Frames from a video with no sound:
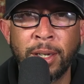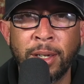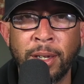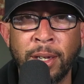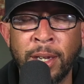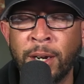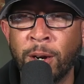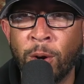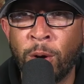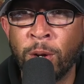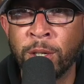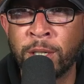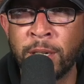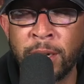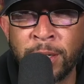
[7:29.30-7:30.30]
and then all of a
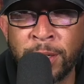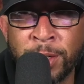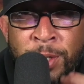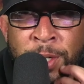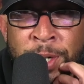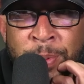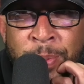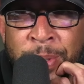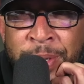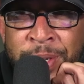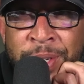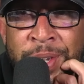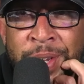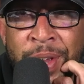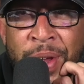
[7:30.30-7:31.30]
sudden she was